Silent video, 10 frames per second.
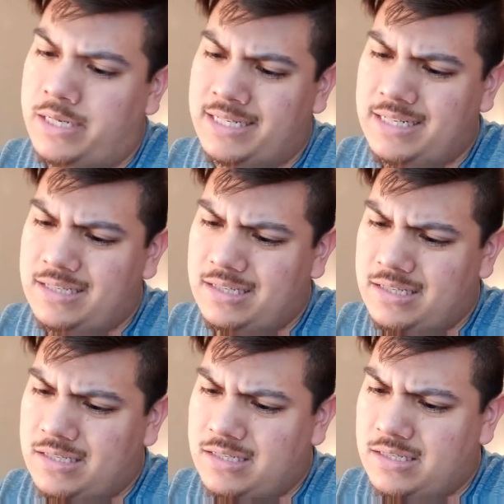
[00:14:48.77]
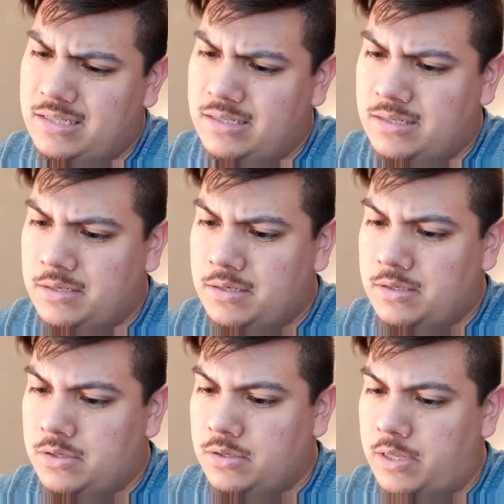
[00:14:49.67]
Is it?
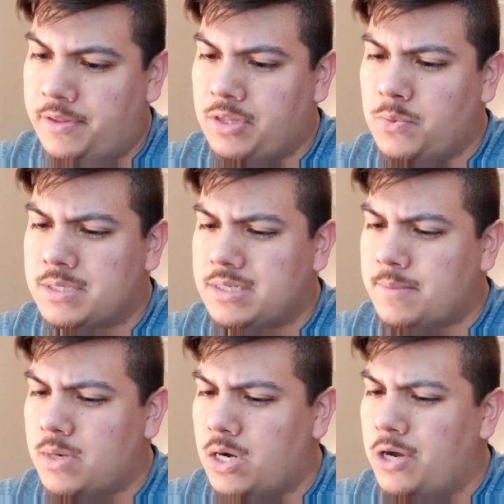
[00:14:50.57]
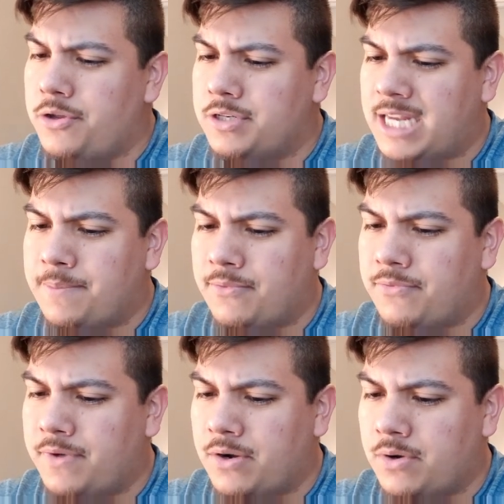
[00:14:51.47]
I think there was some other type
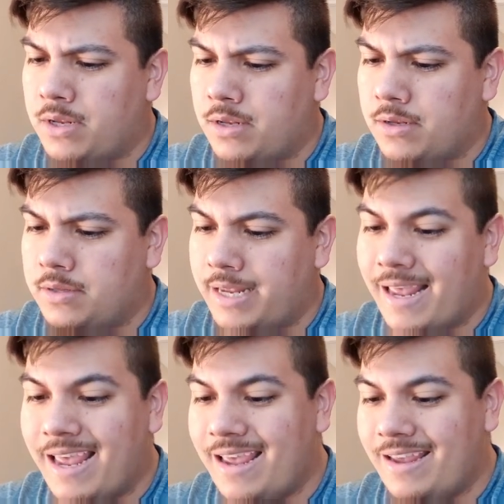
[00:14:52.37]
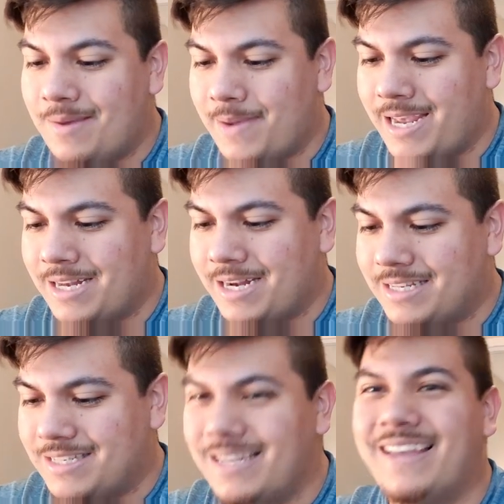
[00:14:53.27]
of fairy. Like, hey, my
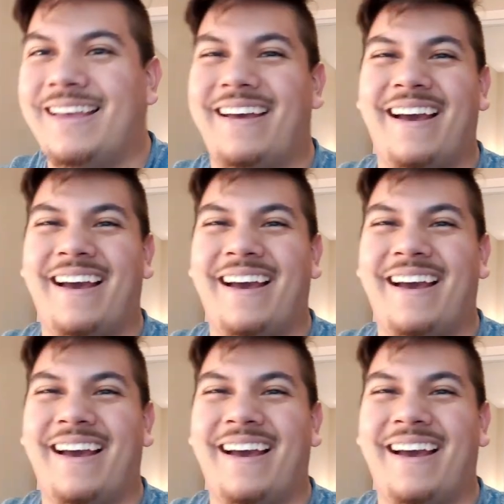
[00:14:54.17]
Ignites.